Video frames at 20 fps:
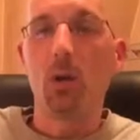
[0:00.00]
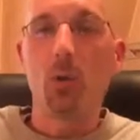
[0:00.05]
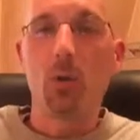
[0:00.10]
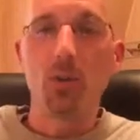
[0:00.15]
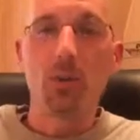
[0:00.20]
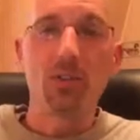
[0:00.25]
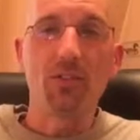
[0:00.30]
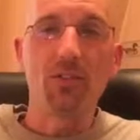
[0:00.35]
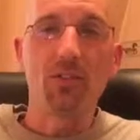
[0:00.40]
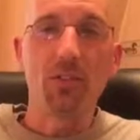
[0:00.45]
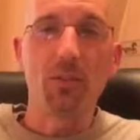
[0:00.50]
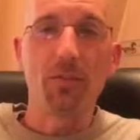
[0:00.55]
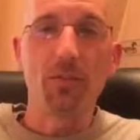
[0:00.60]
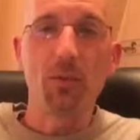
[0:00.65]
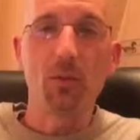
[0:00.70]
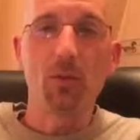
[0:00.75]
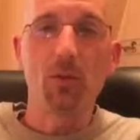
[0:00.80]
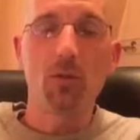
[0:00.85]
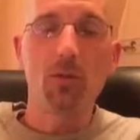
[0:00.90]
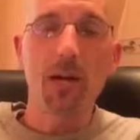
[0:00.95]
We're going to see a
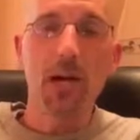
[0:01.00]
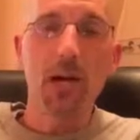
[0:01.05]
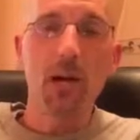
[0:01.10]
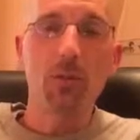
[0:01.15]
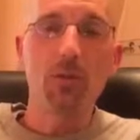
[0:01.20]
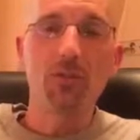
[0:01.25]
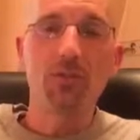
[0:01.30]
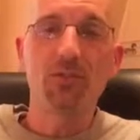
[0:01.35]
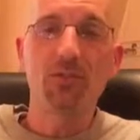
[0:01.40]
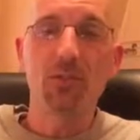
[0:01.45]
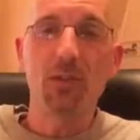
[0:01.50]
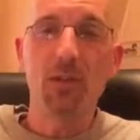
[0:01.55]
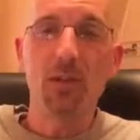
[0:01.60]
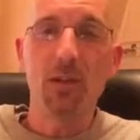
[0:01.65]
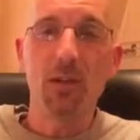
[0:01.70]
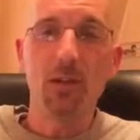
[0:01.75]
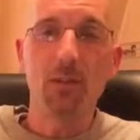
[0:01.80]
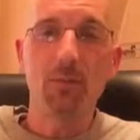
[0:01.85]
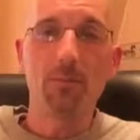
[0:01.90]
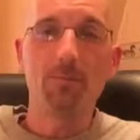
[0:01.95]
few clouds
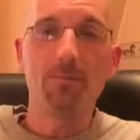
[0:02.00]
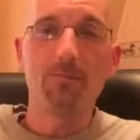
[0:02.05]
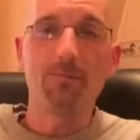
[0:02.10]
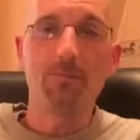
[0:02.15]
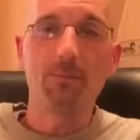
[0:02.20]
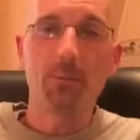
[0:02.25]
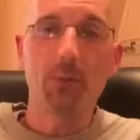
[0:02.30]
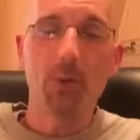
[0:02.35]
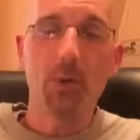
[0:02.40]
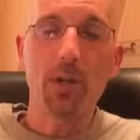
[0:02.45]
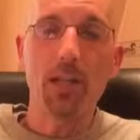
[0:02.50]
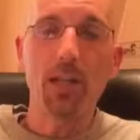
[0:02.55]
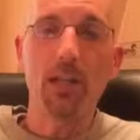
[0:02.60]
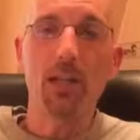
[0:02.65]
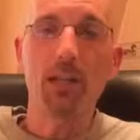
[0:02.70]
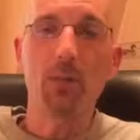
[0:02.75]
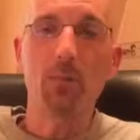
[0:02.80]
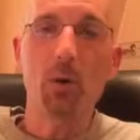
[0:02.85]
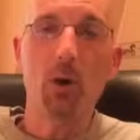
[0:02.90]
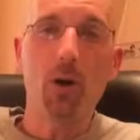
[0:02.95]

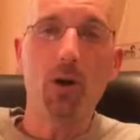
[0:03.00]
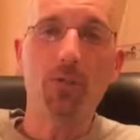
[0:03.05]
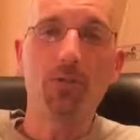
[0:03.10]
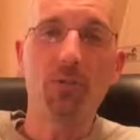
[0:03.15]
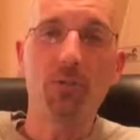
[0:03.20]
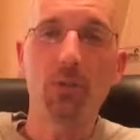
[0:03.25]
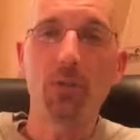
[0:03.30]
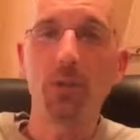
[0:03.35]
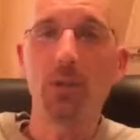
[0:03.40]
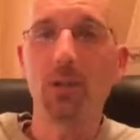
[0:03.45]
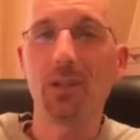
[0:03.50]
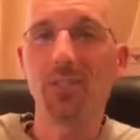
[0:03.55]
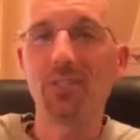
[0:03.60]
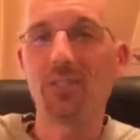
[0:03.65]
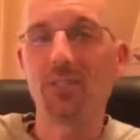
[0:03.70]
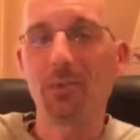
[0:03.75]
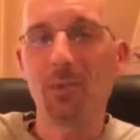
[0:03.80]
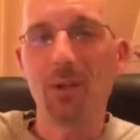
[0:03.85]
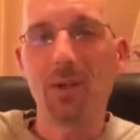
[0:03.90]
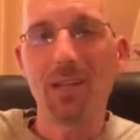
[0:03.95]
breaking, possibly, I'd
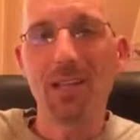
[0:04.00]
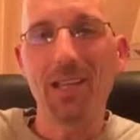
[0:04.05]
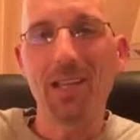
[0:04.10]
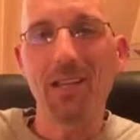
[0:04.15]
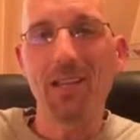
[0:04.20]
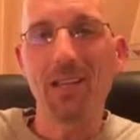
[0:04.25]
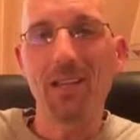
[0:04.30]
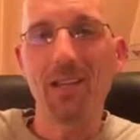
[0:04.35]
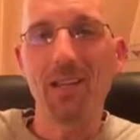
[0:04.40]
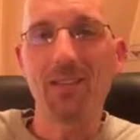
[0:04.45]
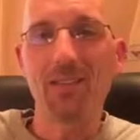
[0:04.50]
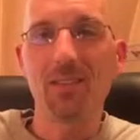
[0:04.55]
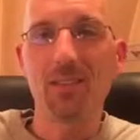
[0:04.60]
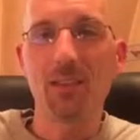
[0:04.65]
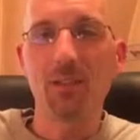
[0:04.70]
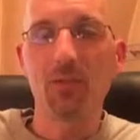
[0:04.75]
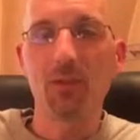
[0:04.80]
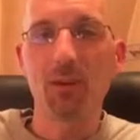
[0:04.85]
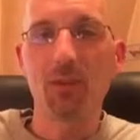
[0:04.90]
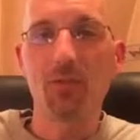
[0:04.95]
say around 8, 9, 10
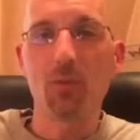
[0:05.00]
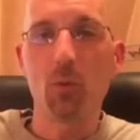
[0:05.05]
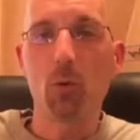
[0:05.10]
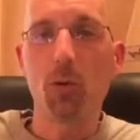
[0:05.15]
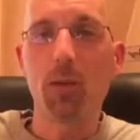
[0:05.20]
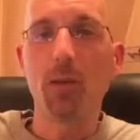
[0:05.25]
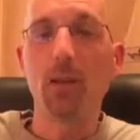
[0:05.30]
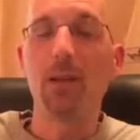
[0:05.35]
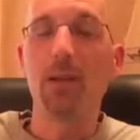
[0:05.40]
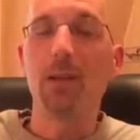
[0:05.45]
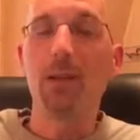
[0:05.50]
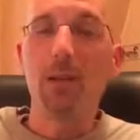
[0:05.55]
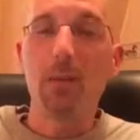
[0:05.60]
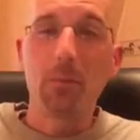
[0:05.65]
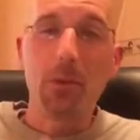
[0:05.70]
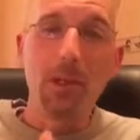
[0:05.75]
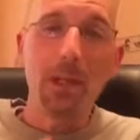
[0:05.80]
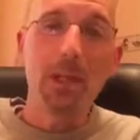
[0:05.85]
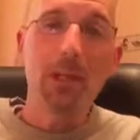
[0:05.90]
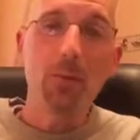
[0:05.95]
o'clock this morning.
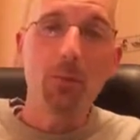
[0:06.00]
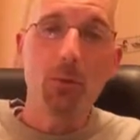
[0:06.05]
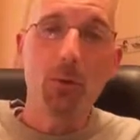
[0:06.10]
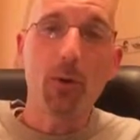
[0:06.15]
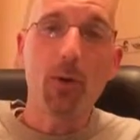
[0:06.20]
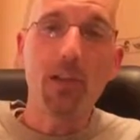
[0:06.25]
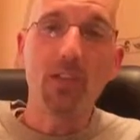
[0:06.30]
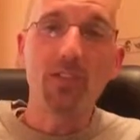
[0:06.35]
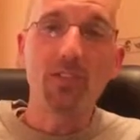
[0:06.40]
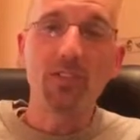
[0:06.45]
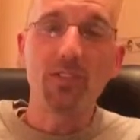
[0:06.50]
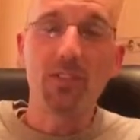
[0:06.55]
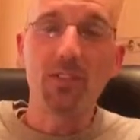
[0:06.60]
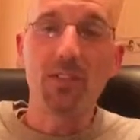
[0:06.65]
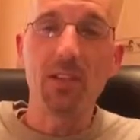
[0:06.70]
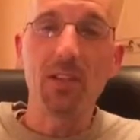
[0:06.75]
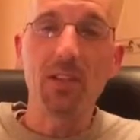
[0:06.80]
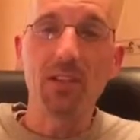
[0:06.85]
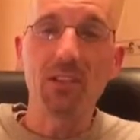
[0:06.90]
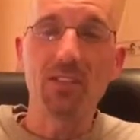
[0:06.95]
But any breaks
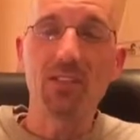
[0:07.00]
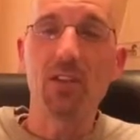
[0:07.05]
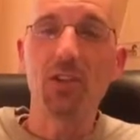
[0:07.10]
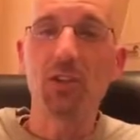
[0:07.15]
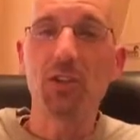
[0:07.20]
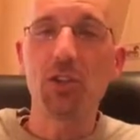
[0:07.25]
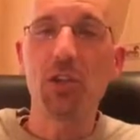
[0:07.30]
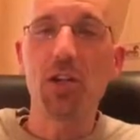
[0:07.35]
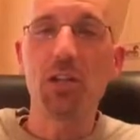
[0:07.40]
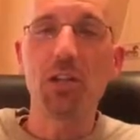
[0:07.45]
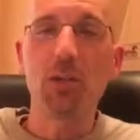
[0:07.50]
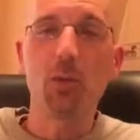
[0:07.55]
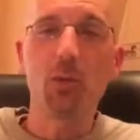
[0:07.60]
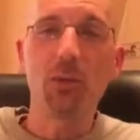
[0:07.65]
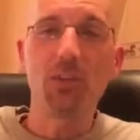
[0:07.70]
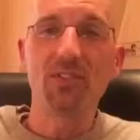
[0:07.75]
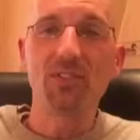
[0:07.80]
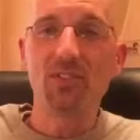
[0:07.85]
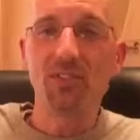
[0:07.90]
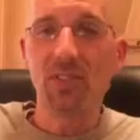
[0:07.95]
and any sunshine that
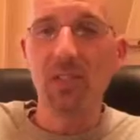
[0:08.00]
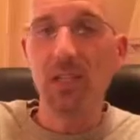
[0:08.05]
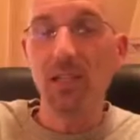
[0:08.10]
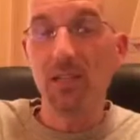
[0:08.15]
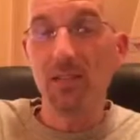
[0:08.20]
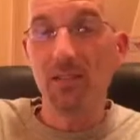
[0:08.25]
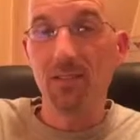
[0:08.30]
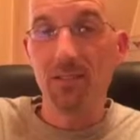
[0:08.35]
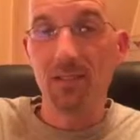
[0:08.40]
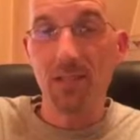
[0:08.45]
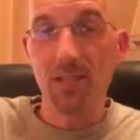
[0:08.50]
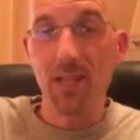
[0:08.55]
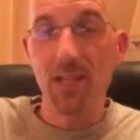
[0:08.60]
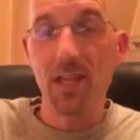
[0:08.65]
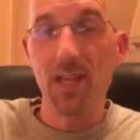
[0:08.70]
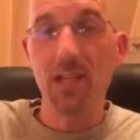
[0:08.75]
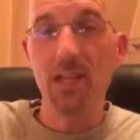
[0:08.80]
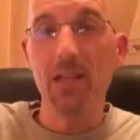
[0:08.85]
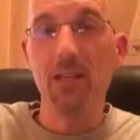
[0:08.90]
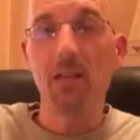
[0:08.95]
we see
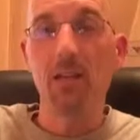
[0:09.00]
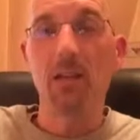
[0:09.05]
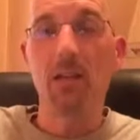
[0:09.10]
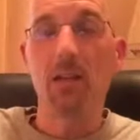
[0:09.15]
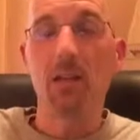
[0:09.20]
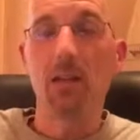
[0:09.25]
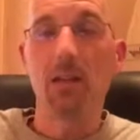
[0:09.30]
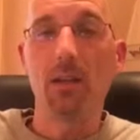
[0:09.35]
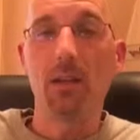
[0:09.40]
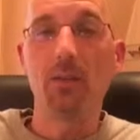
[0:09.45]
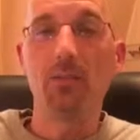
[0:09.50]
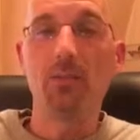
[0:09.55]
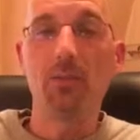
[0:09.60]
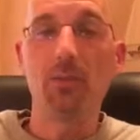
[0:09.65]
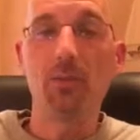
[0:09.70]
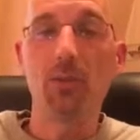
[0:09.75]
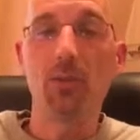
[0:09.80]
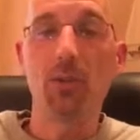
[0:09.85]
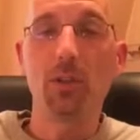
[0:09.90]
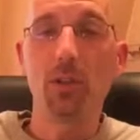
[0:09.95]
today
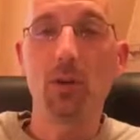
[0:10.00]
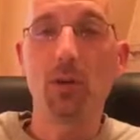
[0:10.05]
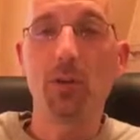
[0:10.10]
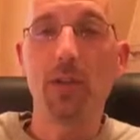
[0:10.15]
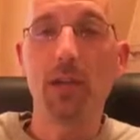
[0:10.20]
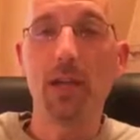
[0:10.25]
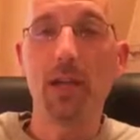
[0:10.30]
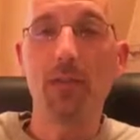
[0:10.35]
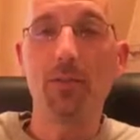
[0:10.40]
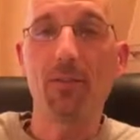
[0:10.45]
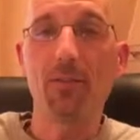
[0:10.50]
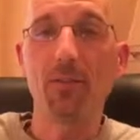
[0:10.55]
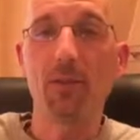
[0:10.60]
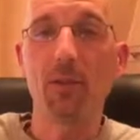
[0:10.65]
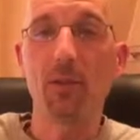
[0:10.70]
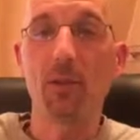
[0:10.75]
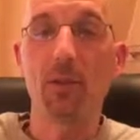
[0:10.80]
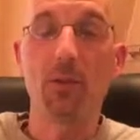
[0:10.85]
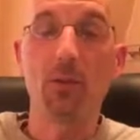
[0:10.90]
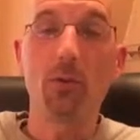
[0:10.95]
into the early
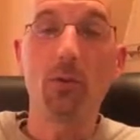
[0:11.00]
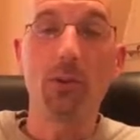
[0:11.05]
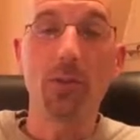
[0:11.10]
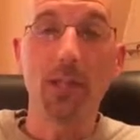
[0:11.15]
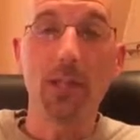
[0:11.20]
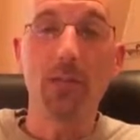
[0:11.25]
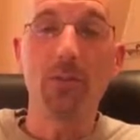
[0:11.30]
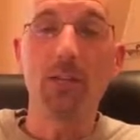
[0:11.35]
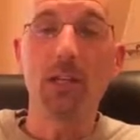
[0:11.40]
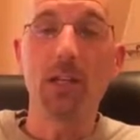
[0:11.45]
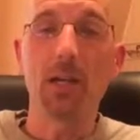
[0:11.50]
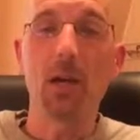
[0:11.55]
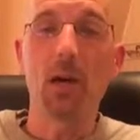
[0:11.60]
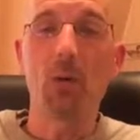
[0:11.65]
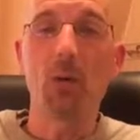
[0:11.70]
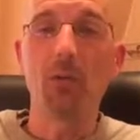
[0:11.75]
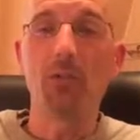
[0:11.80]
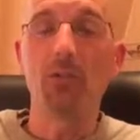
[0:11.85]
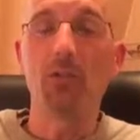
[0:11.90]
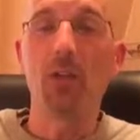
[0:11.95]
afternoon and early evening
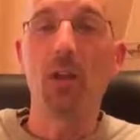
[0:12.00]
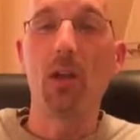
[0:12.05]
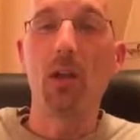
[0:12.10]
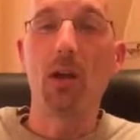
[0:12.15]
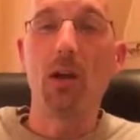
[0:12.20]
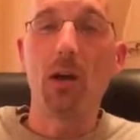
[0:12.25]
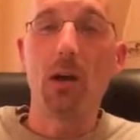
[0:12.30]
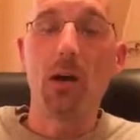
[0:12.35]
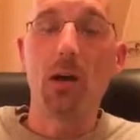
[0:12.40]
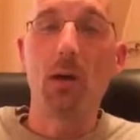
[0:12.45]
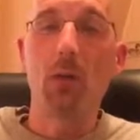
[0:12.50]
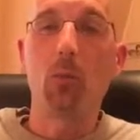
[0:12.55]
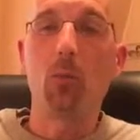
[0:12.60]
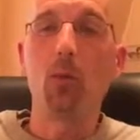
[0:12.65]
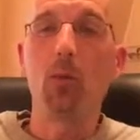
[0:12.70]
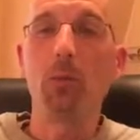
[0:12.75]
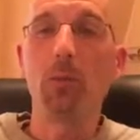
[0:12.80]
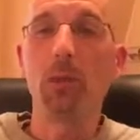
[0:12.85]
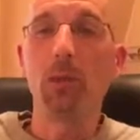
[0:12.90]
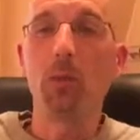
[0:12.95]
hours
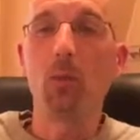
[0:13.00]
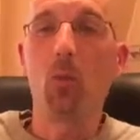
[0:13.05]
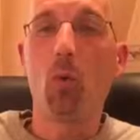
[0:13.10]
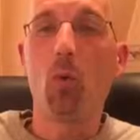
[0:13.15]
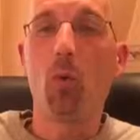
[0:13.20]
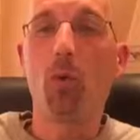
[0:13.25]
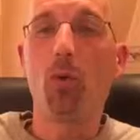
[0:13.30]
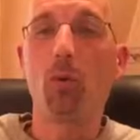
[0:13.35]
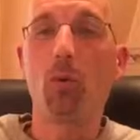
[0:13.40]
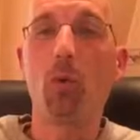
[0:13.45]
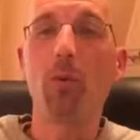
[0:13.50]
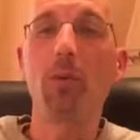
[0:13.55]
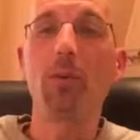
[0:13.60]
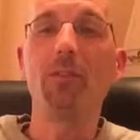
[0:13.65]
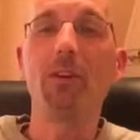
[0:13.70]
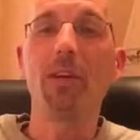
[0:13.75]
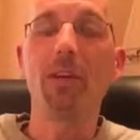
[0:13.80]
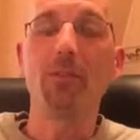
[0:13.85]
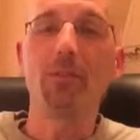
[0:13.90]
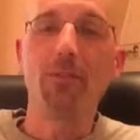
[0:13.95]
will be
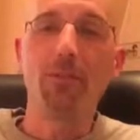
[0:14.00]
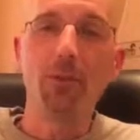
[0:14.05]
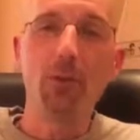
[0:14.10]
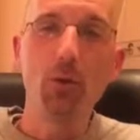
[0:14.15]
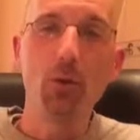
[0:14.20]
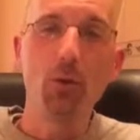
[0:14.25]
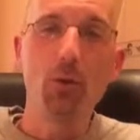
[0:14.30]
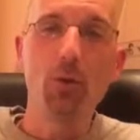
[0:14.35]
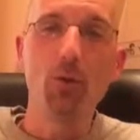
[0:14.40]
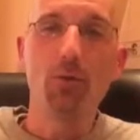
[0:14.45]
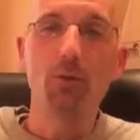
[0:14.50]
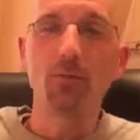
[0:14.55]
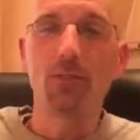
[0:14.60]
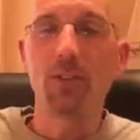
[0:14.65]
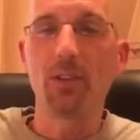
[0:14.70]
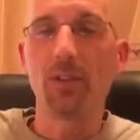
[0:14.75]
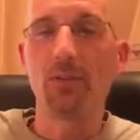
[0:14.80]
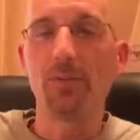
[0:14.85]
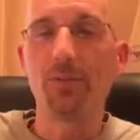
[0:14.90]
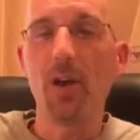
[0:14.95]
like fuel
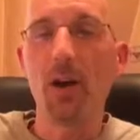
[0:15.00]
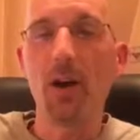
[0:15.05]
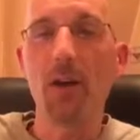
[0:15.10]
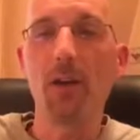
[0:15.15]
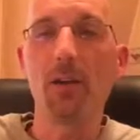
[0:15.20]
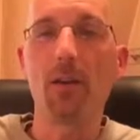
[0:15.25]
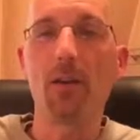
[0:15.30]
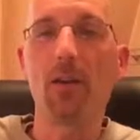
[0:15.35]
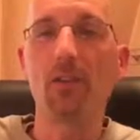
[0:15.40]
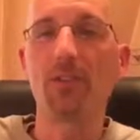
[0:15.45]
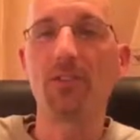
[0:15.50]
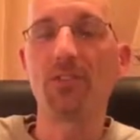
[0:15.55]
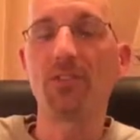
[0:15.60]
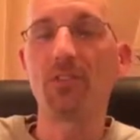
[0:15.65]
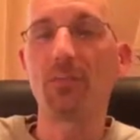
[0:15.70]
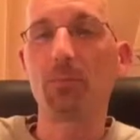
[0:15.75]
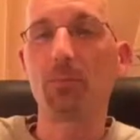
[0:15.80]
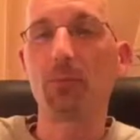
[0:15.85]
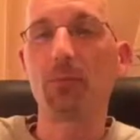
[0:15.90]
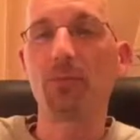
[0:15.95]
to the fire,
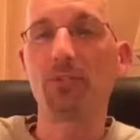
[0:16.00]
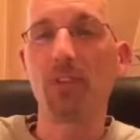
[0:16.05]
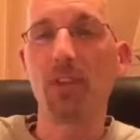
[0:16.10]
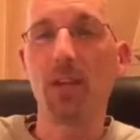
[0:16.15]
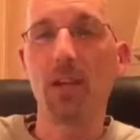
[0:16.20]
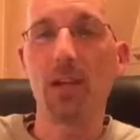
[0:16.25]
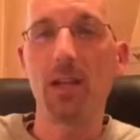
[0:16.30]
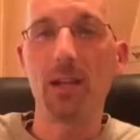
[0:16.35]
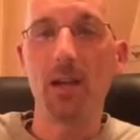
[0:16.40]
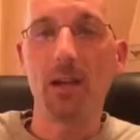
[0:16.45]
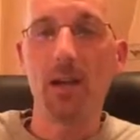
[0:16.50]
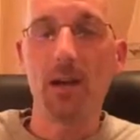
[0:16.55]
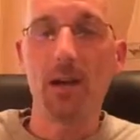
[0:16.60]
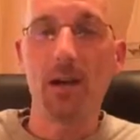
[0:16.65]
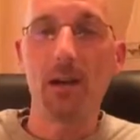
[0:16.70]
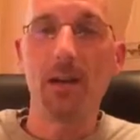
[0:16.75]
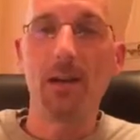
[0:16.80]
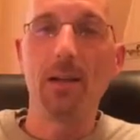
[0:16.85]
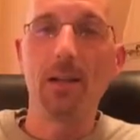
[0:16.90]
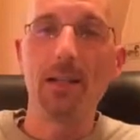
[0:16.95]
as per se,
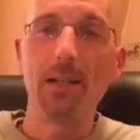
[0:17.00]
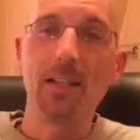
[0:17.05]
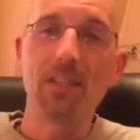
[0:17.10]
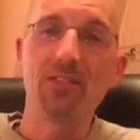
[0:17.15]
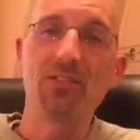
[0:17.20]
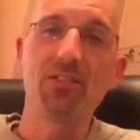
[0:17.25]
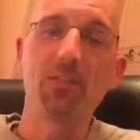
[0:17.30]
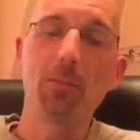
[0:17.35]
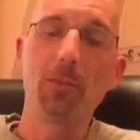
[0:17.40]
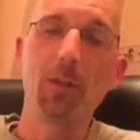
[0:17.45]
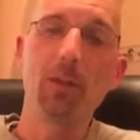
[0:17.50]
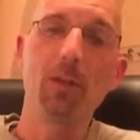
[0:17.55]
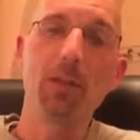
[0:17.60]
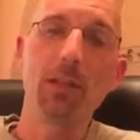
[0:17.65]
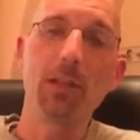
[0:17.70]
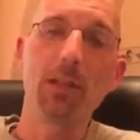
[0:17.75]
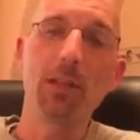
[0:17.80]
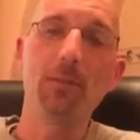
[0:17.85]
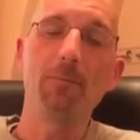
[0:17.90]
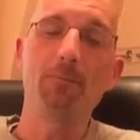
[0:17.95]

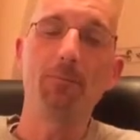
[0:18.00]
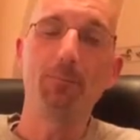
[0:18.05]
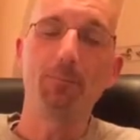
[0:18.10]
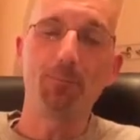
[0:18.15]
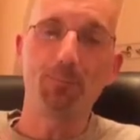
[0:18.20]
instability,